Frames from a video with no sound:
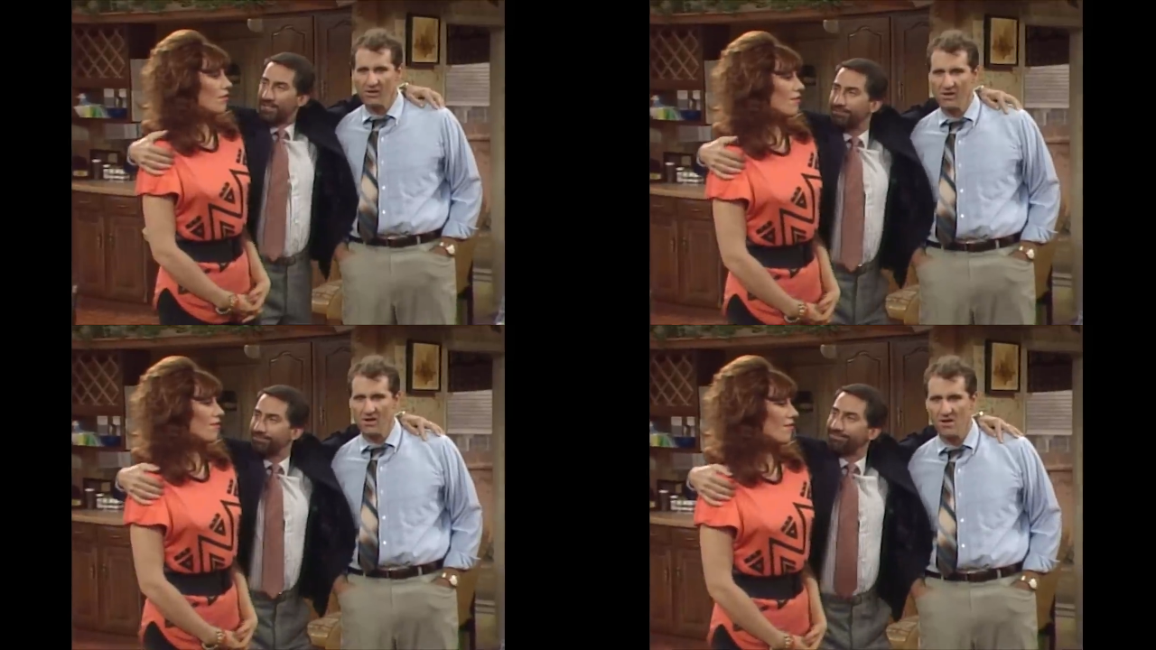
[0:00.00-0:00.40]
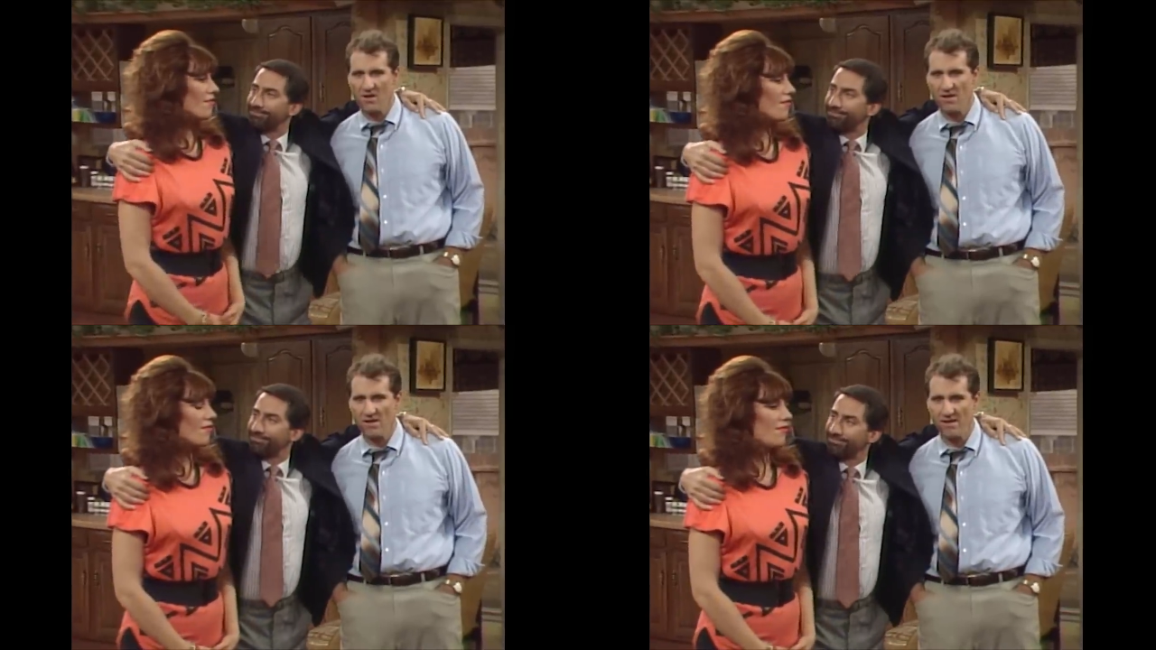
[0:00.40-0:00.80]
Speaker 1: and
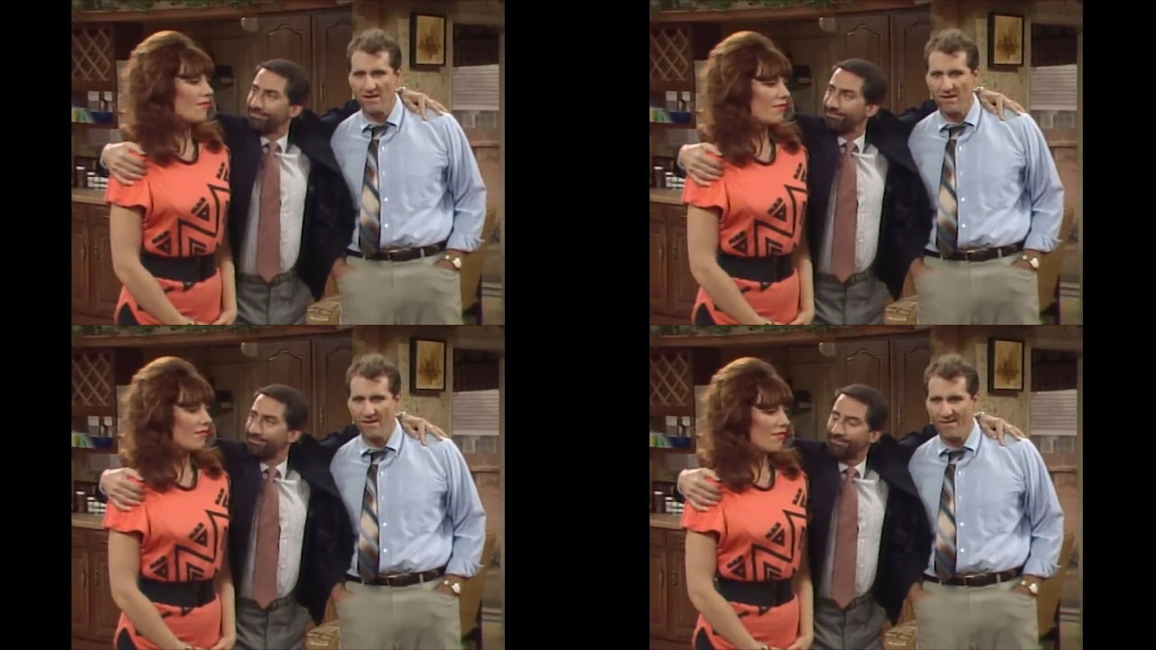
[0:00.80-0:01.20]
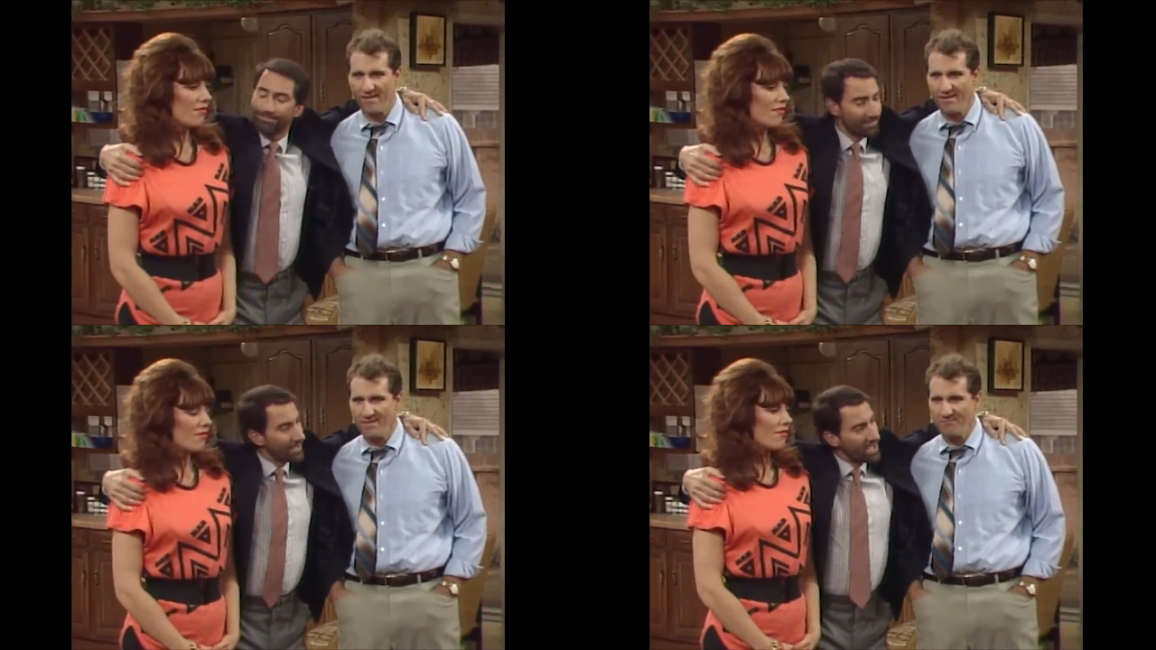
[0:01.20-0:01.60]

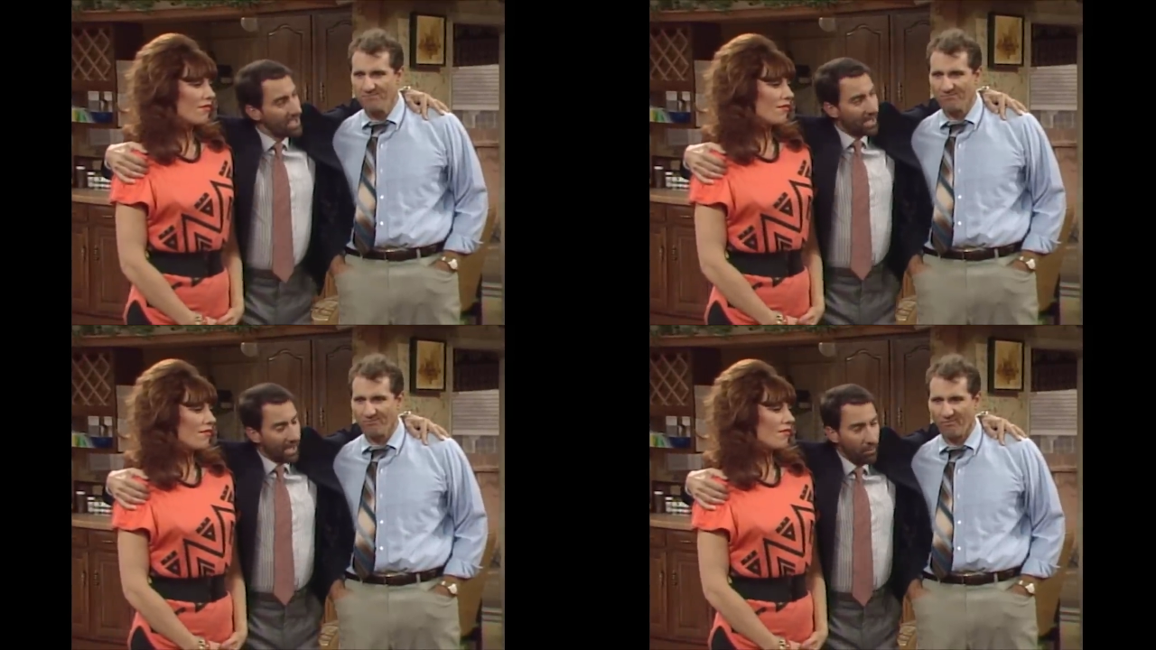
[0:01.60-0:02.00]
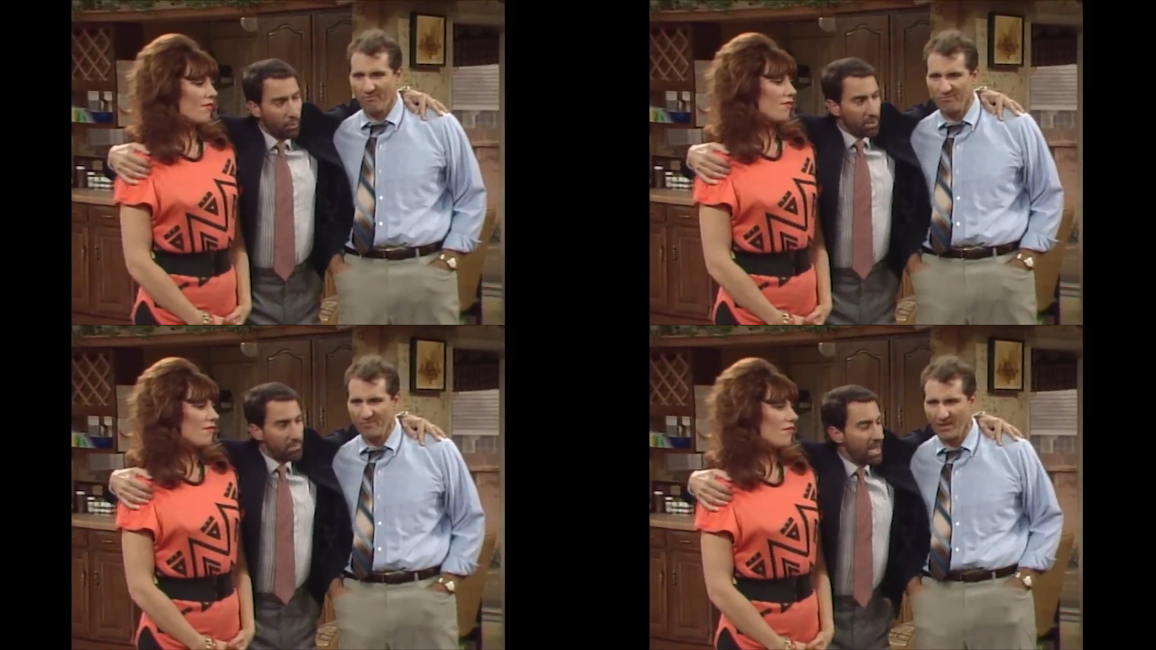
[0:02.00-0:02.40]
I
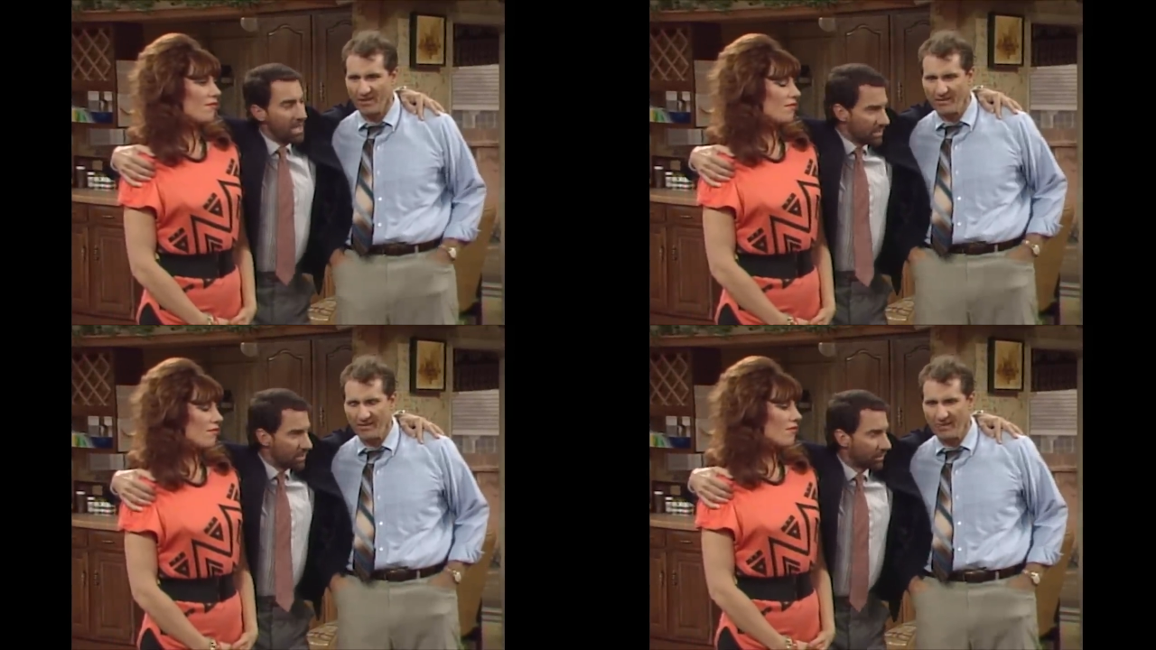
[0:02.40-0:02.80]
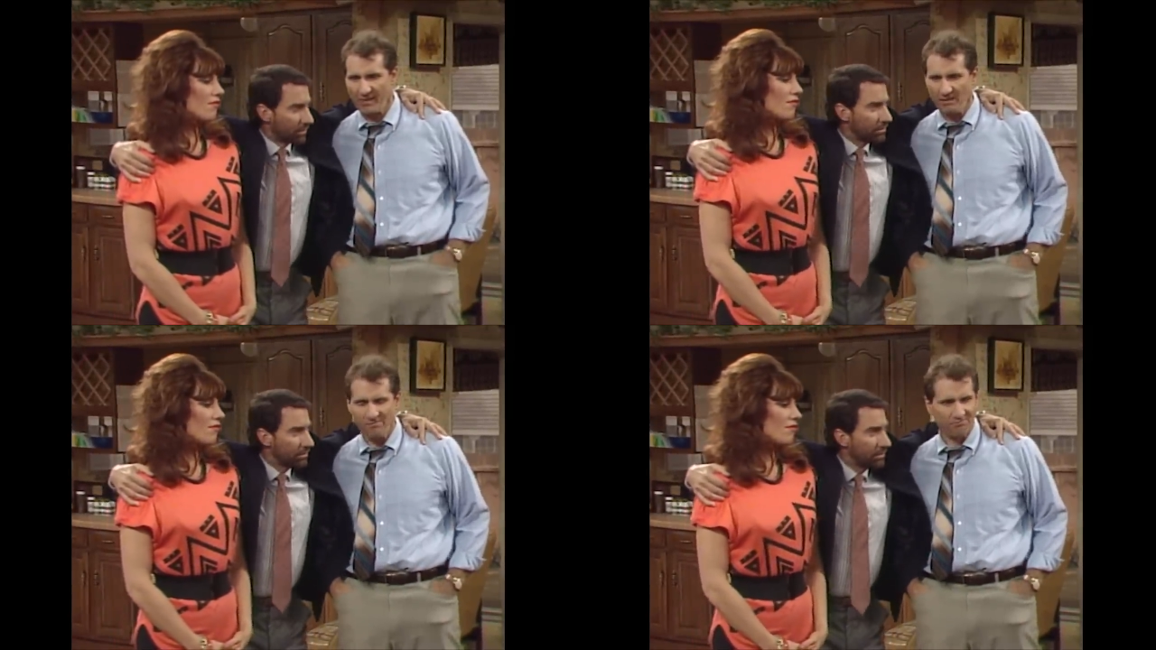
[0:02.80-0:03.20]
will remain here